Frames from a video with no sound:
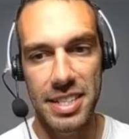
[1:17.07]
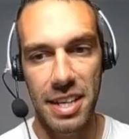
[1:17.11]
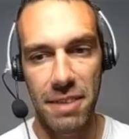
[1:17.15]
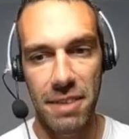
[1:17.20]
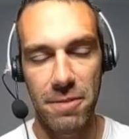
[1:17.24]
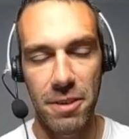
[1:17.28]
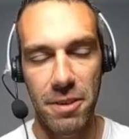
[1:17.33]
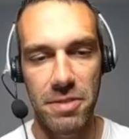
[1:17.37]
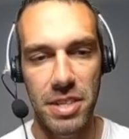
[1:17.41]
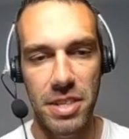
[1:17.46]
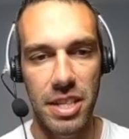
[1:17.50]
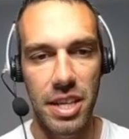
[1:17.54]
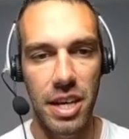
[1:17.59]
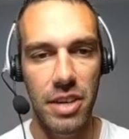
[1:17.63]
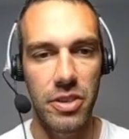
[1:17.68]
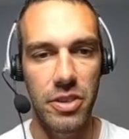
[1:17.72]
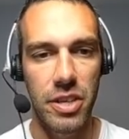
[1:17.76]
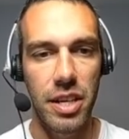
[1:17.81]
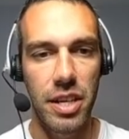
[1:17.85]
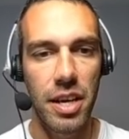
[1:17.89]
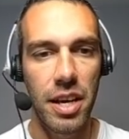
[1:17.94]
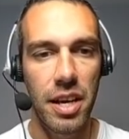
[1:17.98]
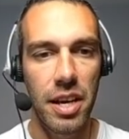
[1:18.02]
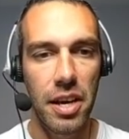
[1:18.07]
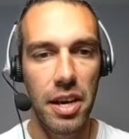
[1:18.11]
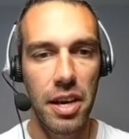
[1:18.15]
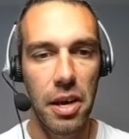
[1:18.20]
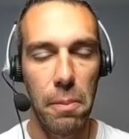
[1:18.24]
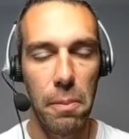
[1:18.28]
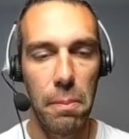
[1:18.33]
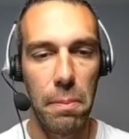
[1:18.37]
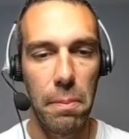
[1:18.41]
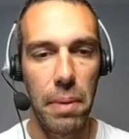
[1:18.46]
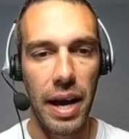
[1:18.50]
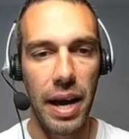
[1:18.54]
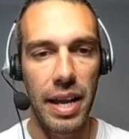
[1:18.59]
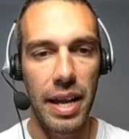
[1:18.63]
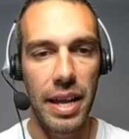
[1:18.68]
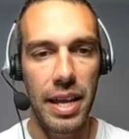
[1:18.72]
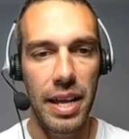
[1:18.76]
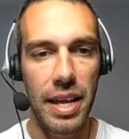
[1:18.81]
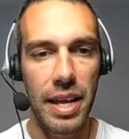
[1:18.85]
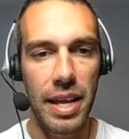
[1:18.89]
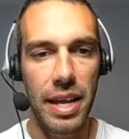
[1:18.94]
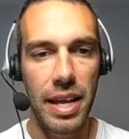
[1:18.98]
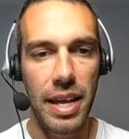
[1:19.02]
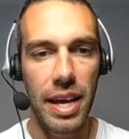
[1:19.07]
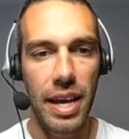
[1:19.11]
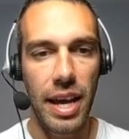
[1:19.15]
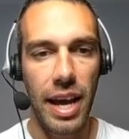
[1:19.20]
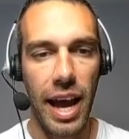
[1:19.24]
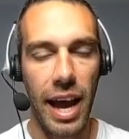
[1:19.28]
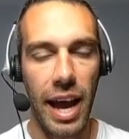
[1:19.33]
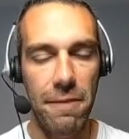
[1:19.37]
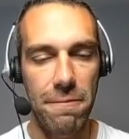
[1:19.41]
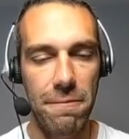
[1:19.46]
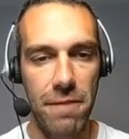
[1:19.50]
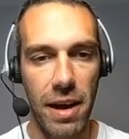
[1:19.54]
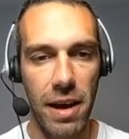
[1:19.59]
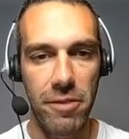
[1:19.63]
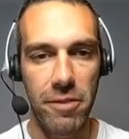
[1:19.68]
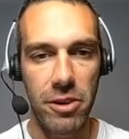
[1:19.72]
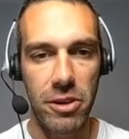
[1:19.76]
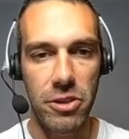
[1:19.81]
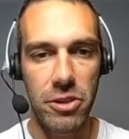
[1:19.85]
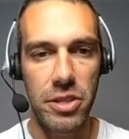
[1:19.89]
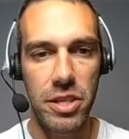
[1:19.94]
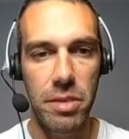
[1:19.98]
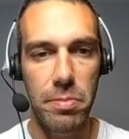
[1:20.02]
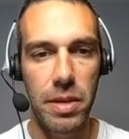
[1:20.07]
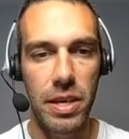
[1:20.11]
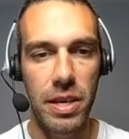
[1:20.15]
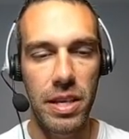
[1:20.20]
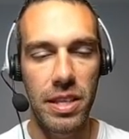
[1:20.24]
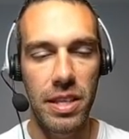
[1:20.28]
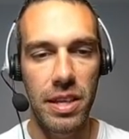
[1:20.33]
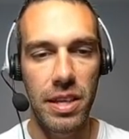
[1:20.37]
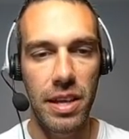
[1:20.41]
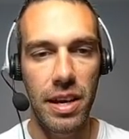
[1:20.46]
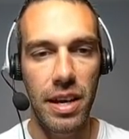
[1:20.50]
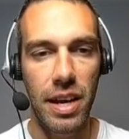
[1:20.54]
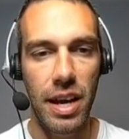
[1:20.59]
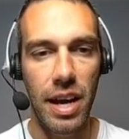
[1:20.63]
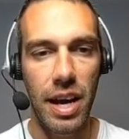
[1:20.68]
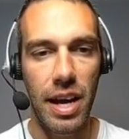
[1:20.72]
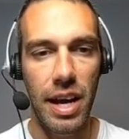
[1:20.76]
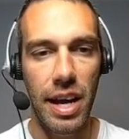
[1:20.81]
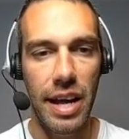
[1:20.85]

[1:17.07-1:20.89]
and it is at 1500, but at 500 CP,